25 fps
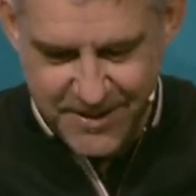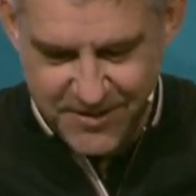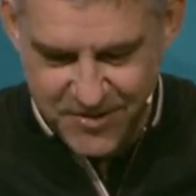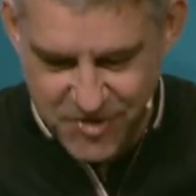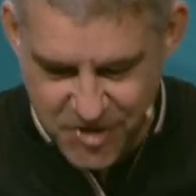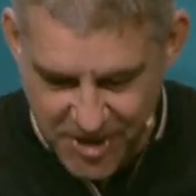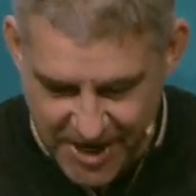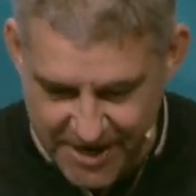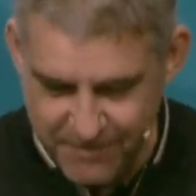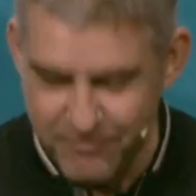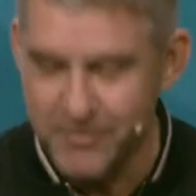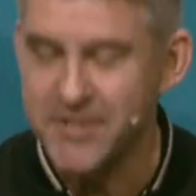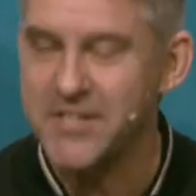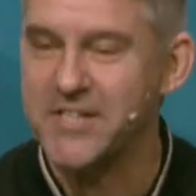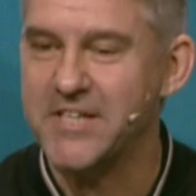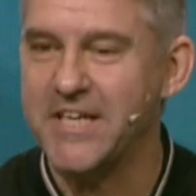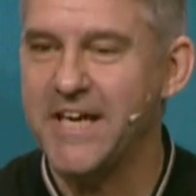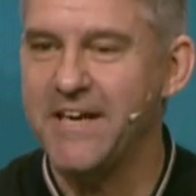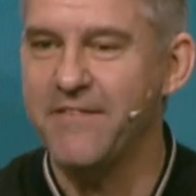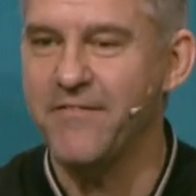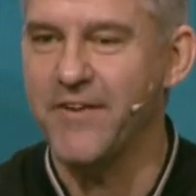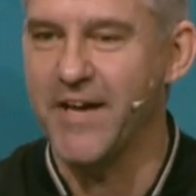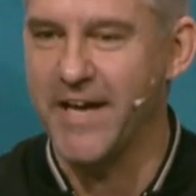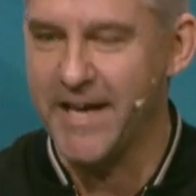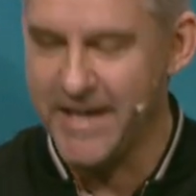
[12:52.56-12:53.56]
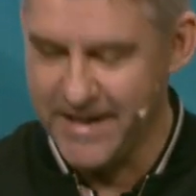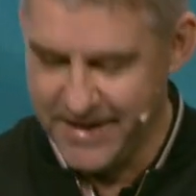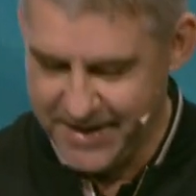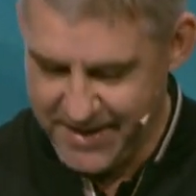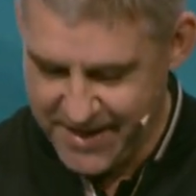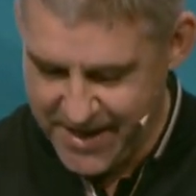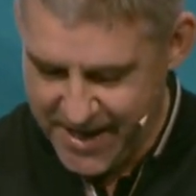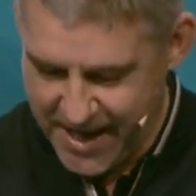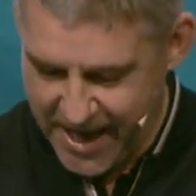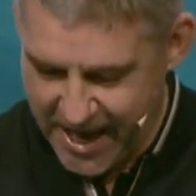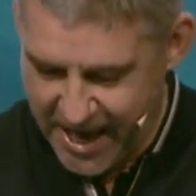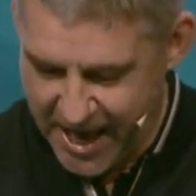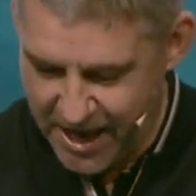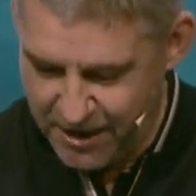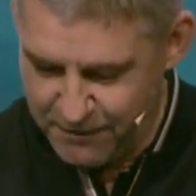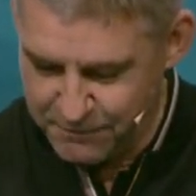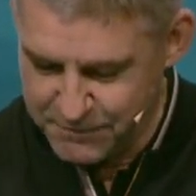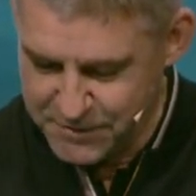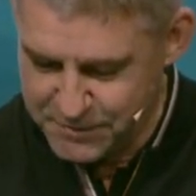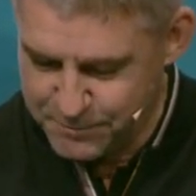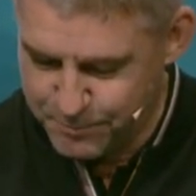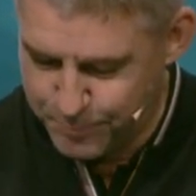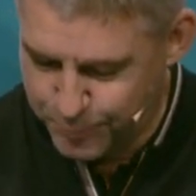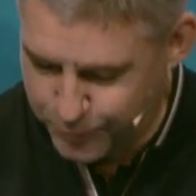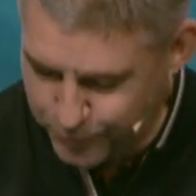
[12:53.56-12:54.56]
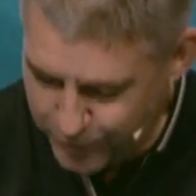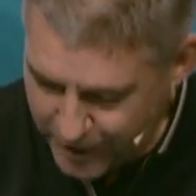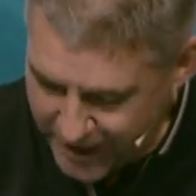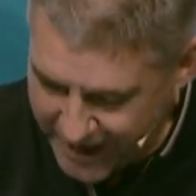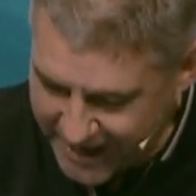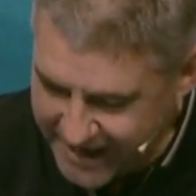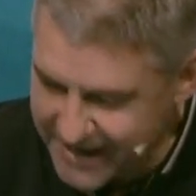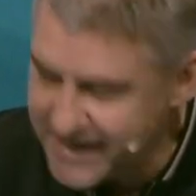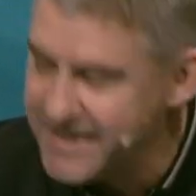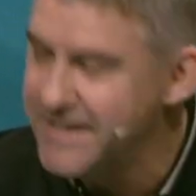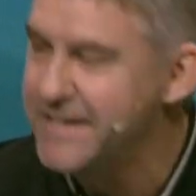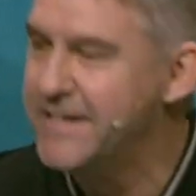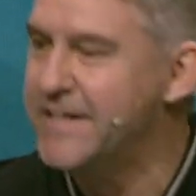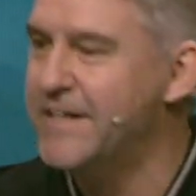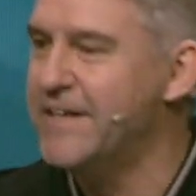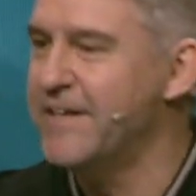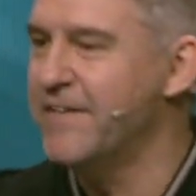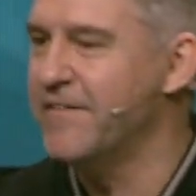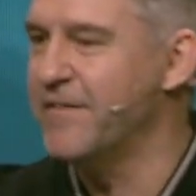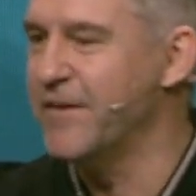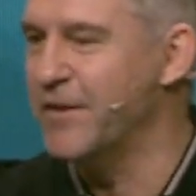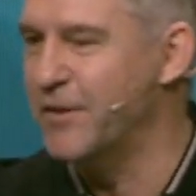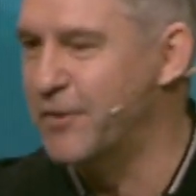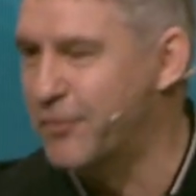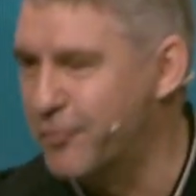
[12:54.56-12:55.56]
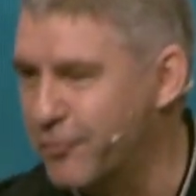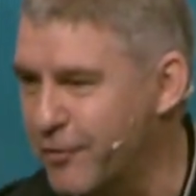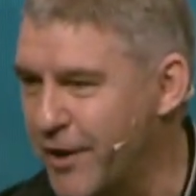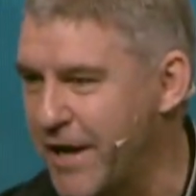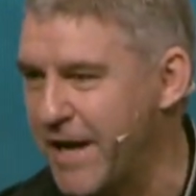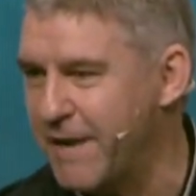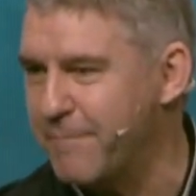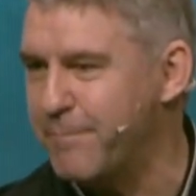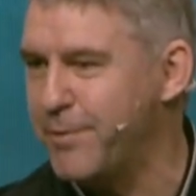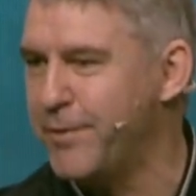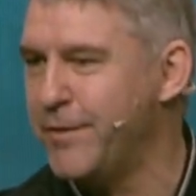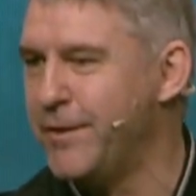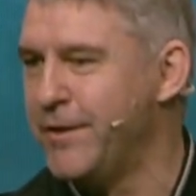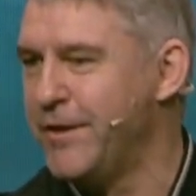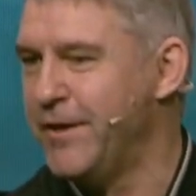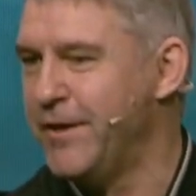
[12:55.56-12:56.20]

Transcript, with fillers: Generous giving helps break the grip